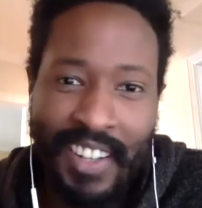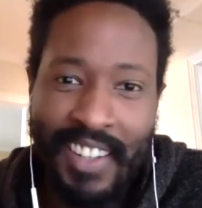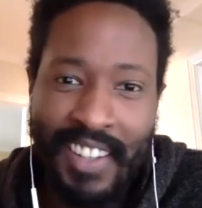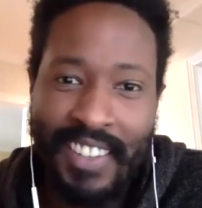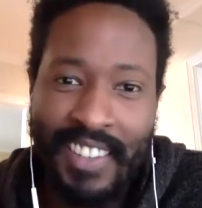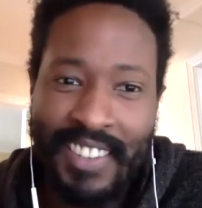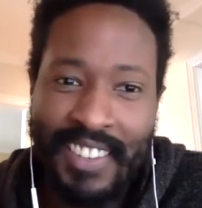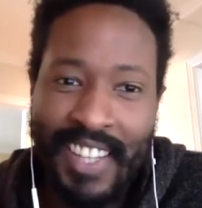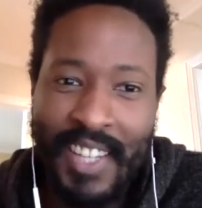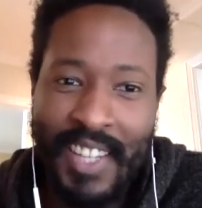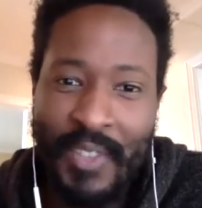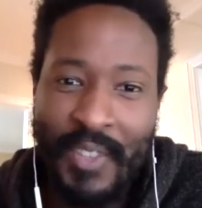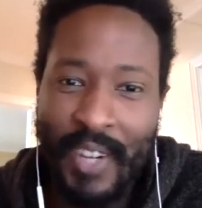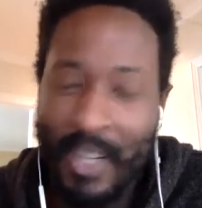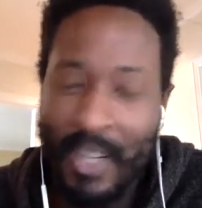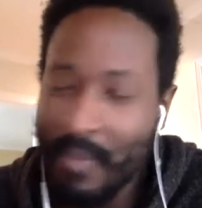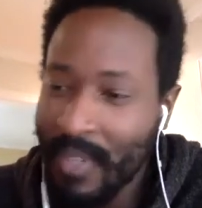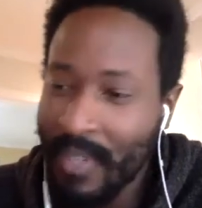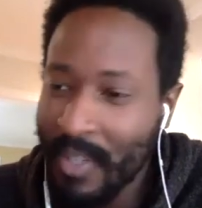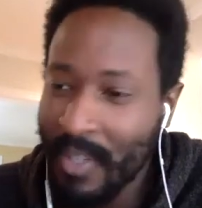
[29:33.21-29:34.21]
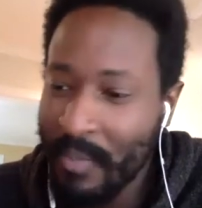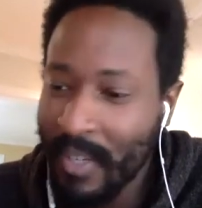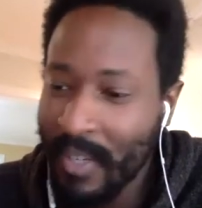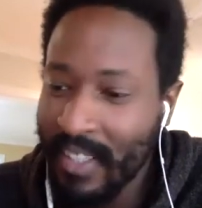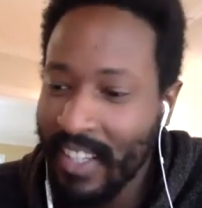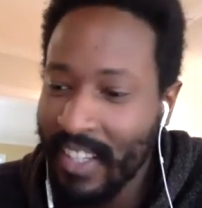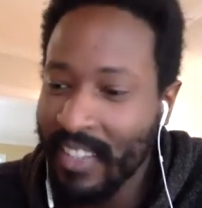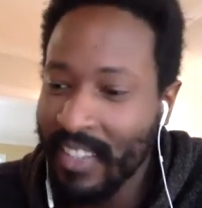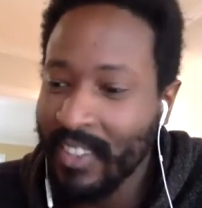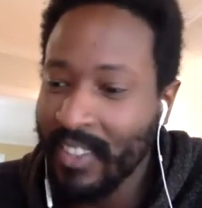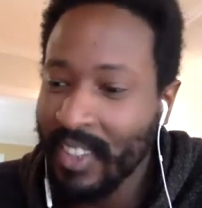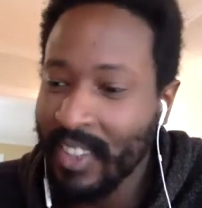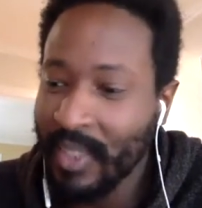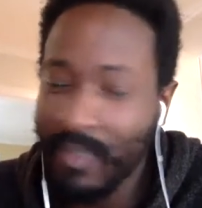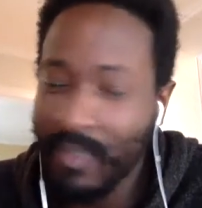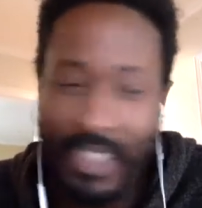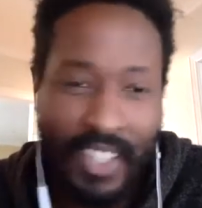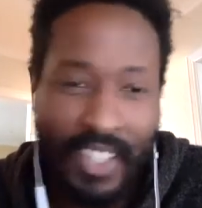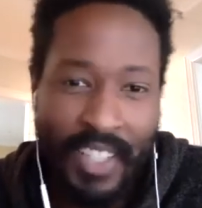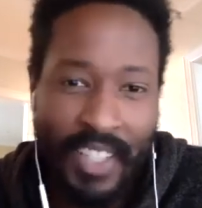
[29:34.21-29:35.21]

It's highly recommended by Daniel Gimlin.